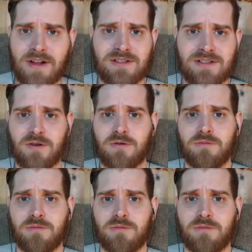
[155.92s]
Lorenzo
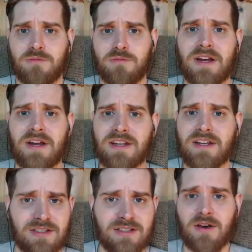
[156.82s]
Medici, he's a
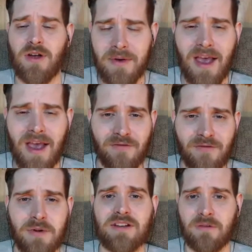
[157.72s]
great role. I mean,
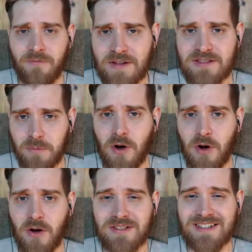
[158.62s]
everybody fits their
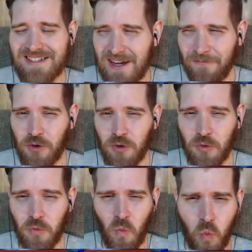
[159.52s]
parts except for
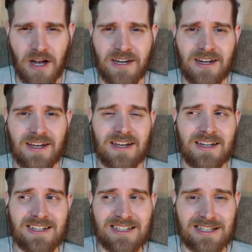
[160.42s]
one
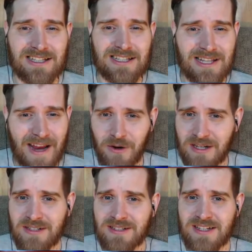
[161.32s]

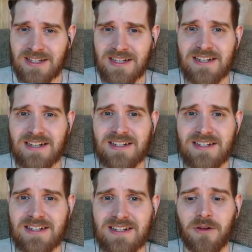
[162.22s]
glaring detail
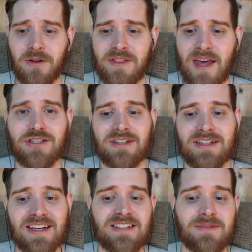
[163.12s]
that actually
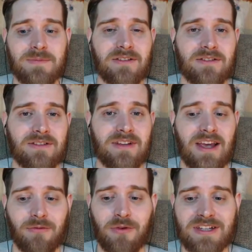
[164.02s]
gets me.
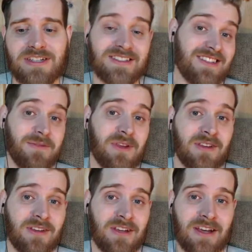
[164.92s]
It really does get
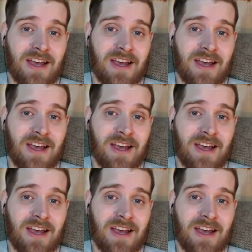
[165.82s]
me.